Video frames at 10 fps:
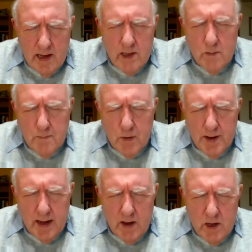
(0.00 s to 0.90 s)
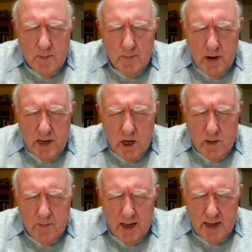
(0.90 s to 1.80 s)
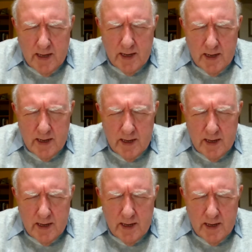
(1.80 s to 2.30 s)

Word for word: And you poured out your precious blood